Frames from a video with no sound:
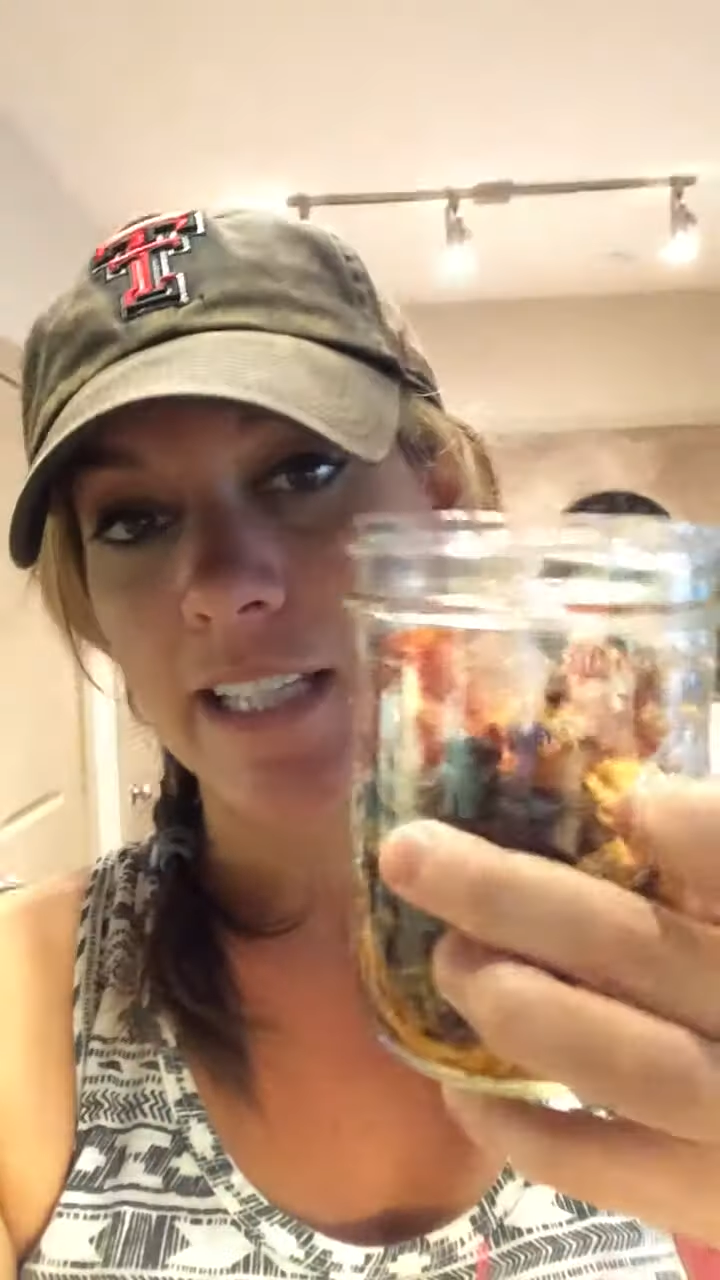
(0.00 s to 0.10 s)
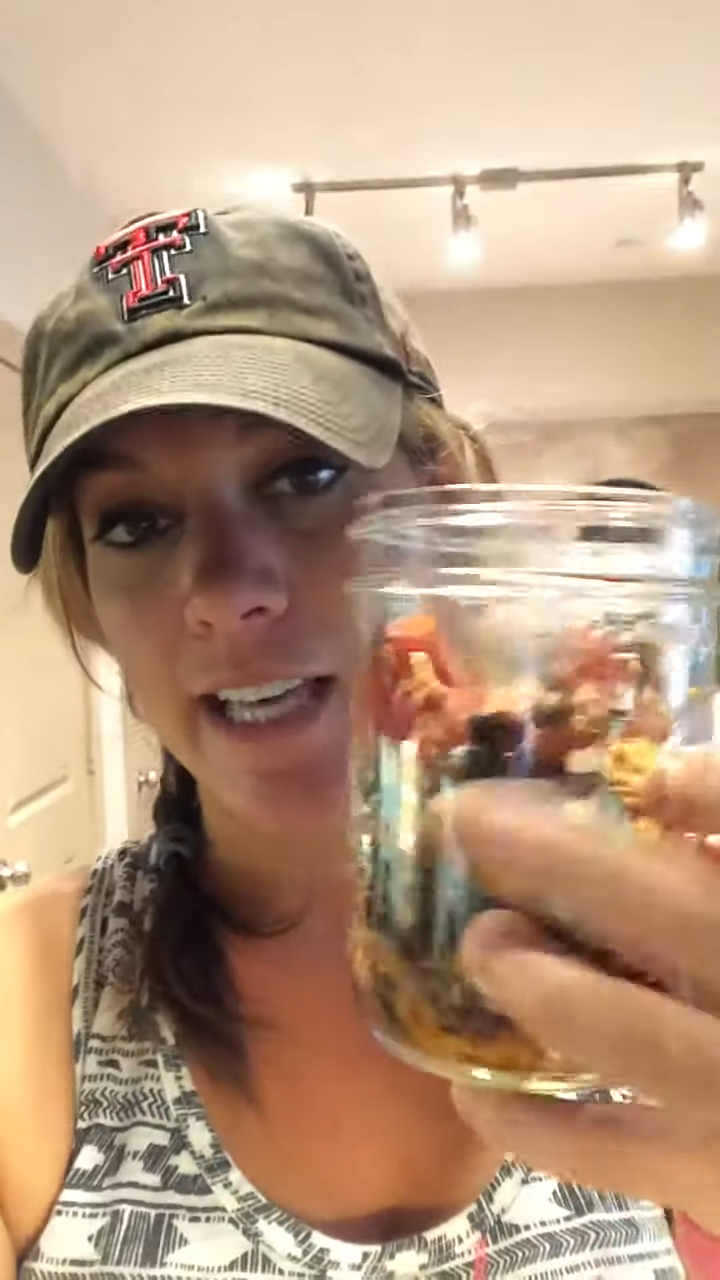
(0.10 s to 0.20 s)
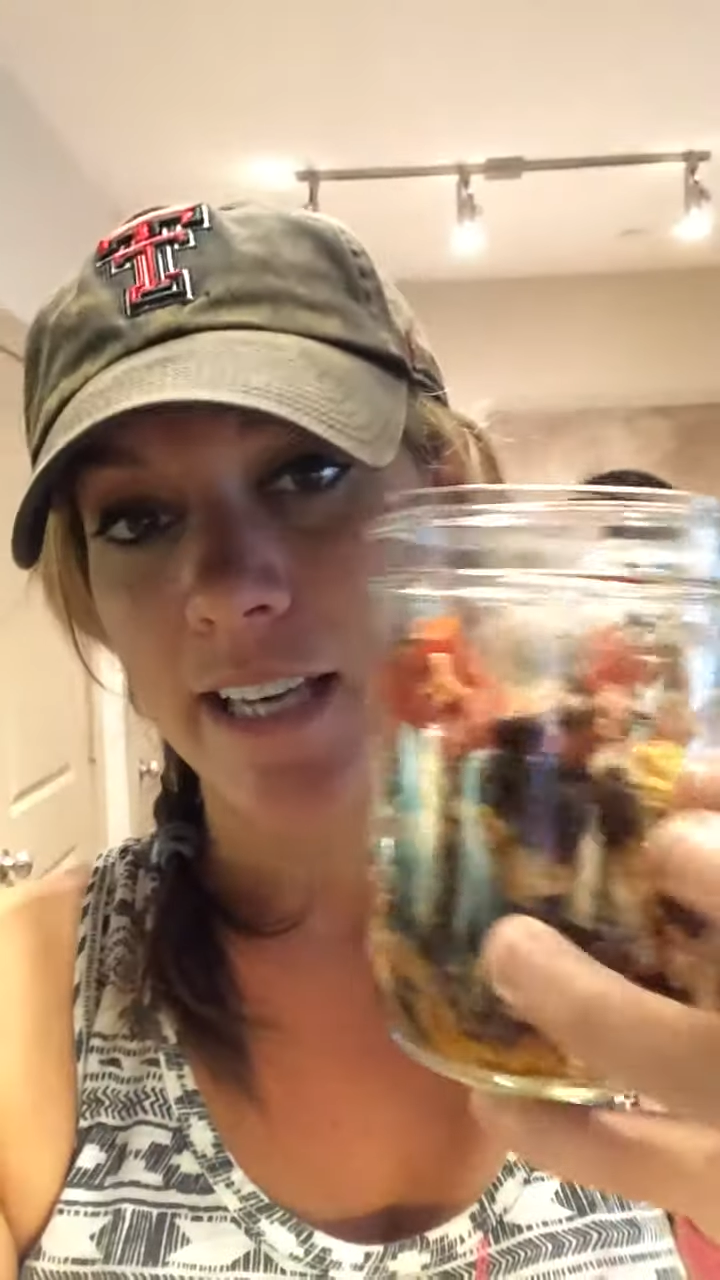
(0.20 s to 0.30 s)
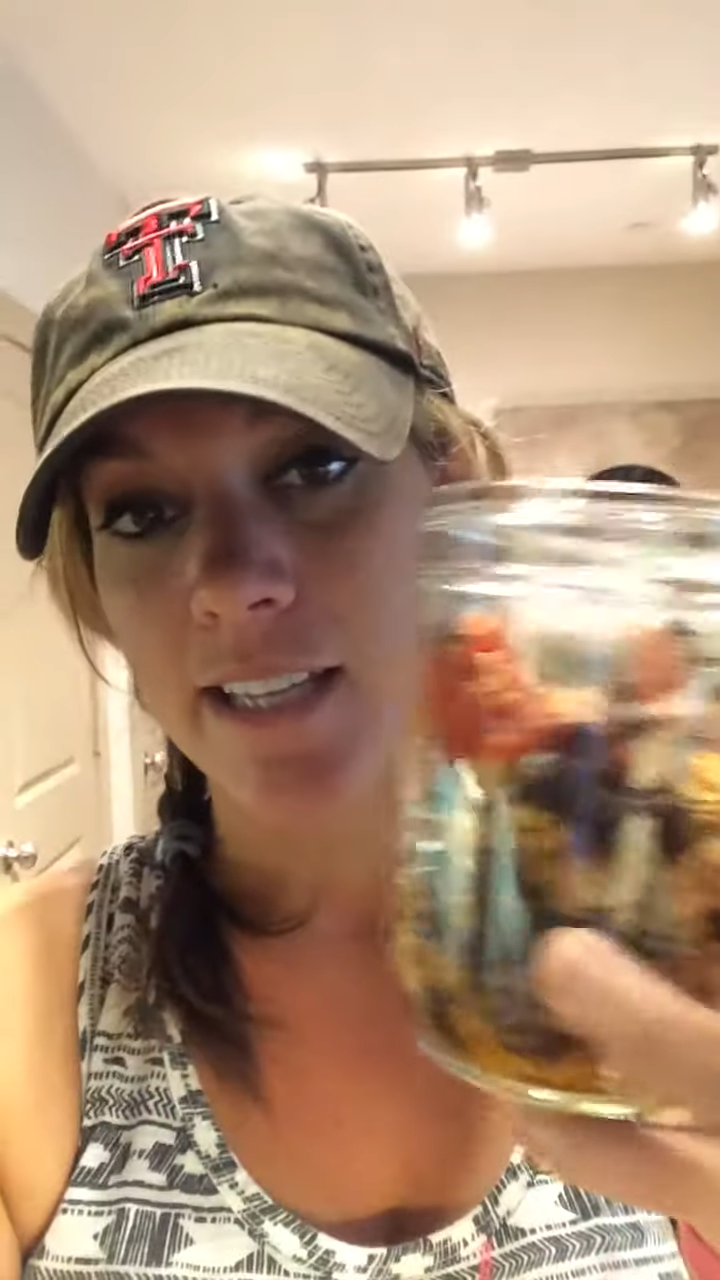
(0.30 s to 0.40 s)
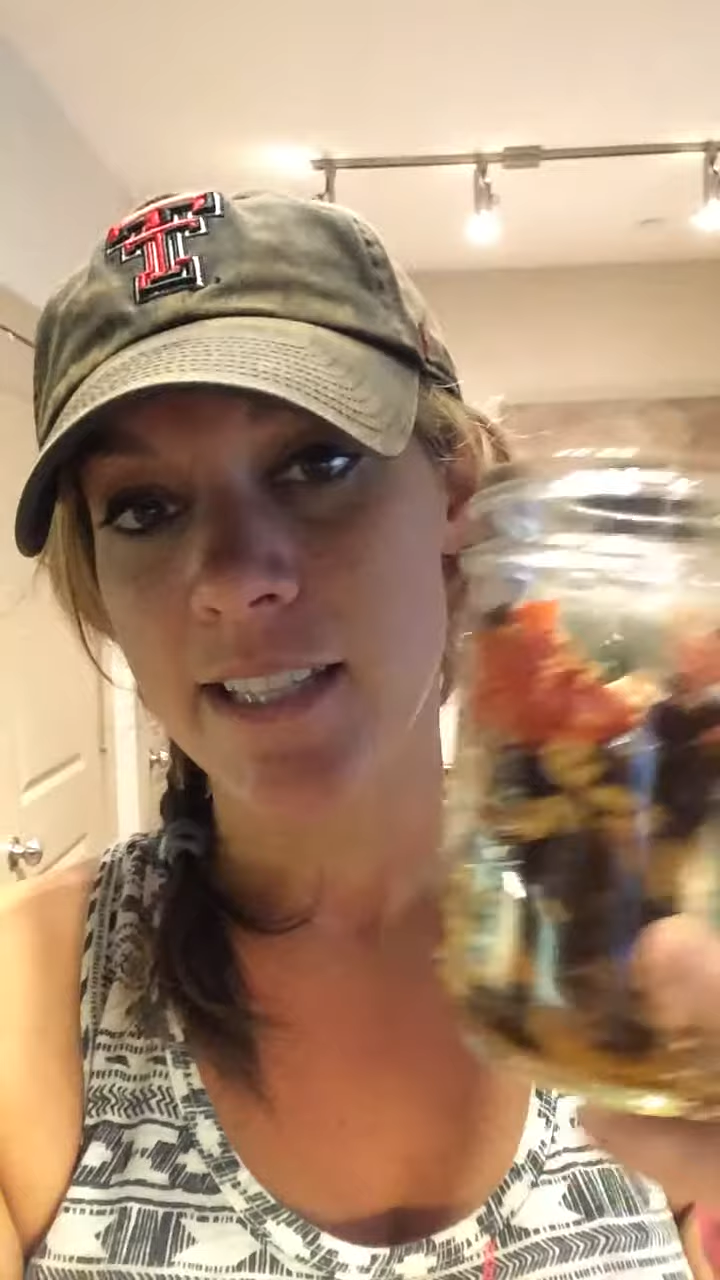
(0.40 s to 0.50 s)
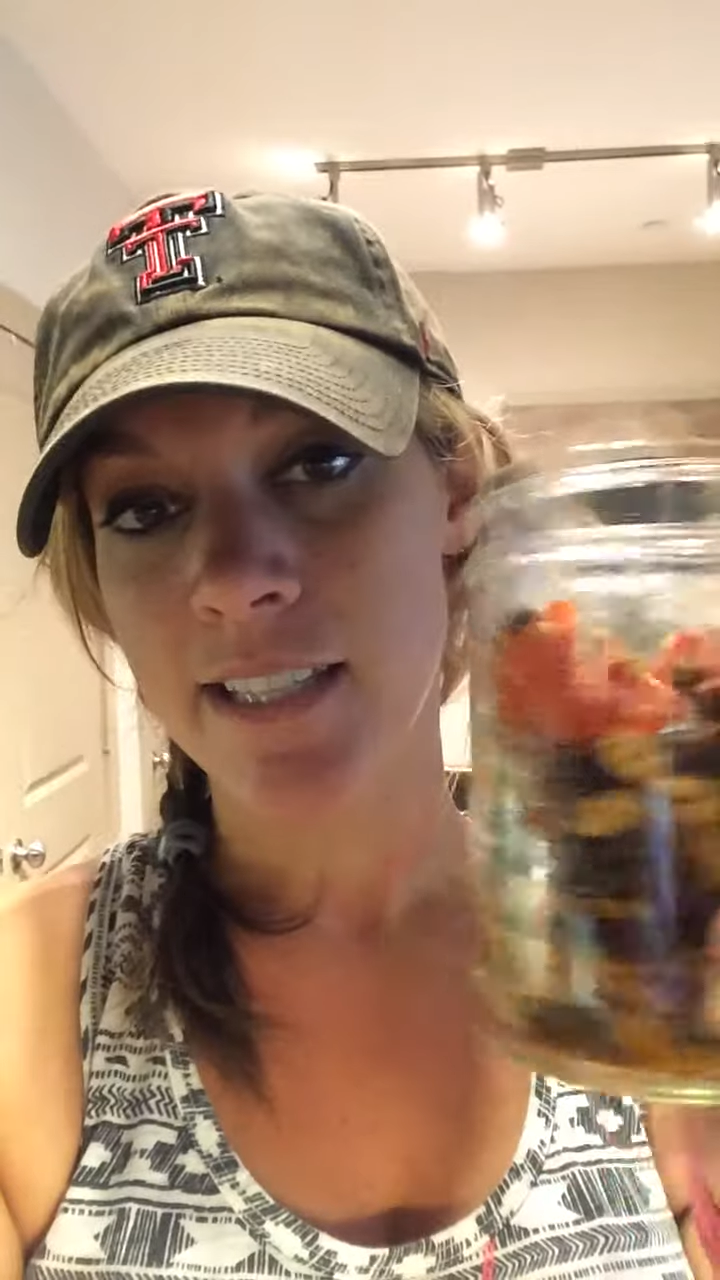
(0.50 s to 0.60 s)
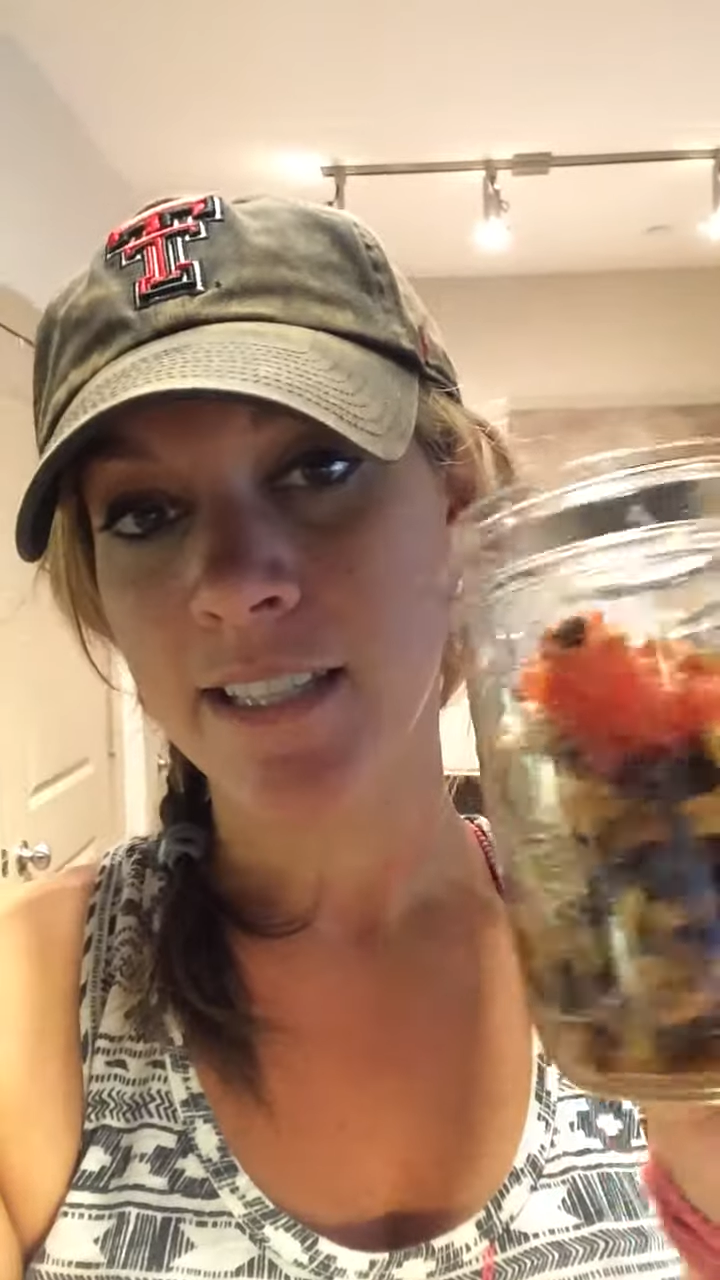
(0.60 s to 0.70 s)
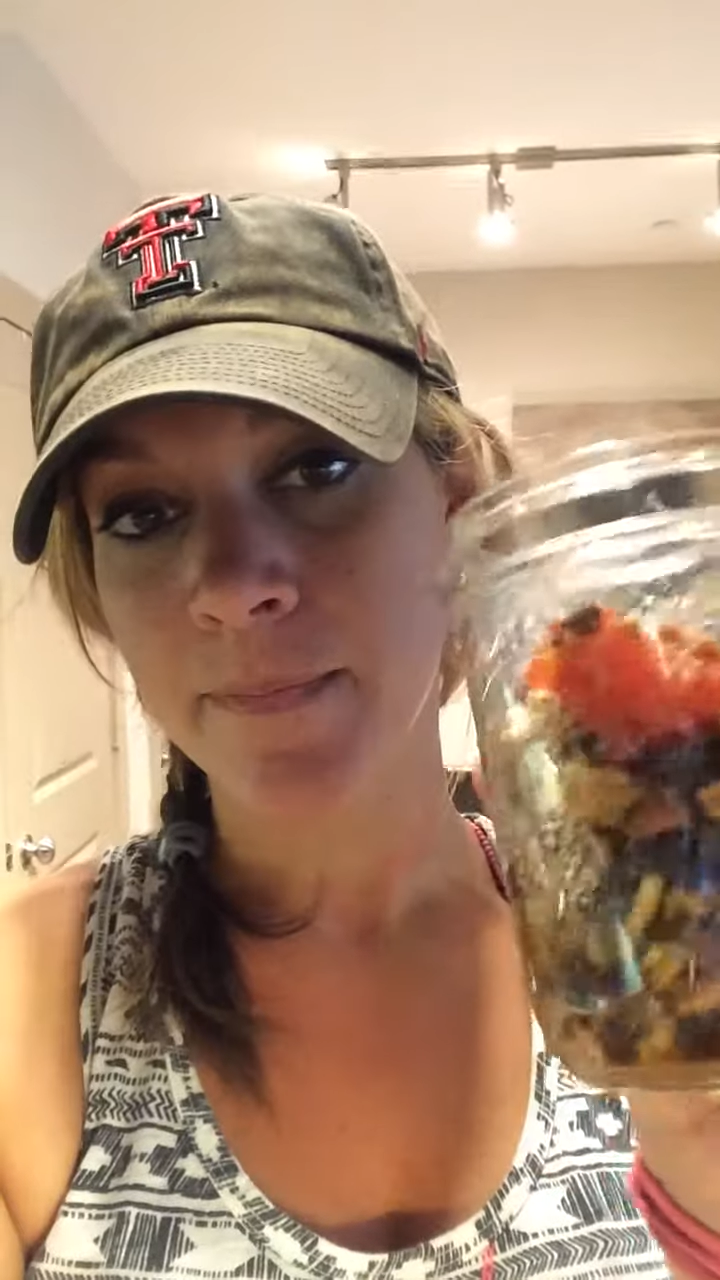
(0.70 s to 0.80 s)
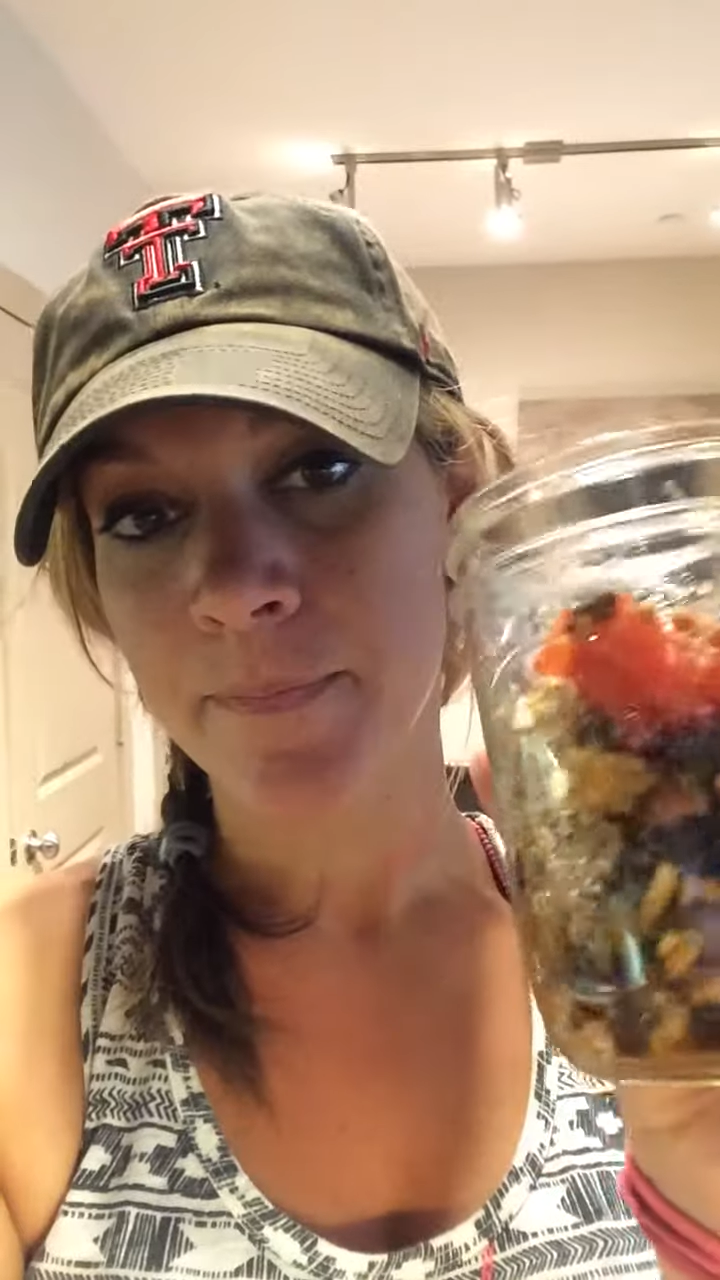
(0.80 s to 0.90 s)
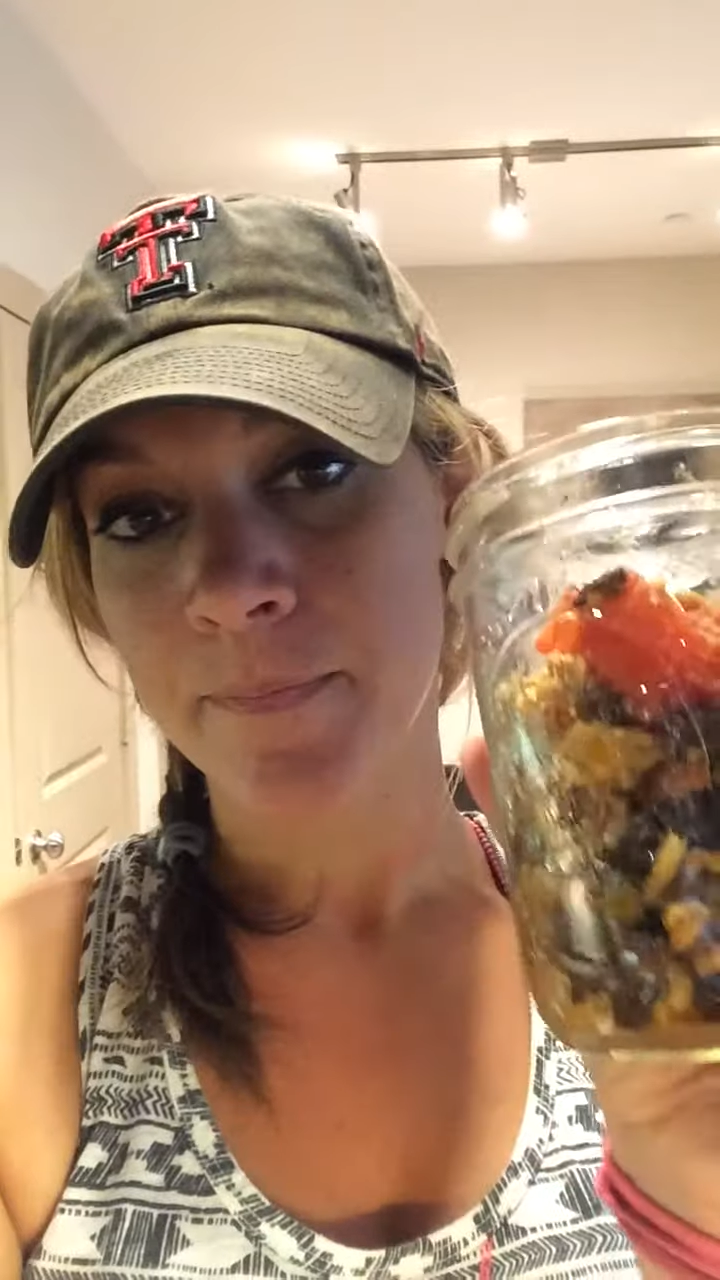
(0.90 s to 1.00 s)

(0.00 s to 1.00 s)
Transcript: this.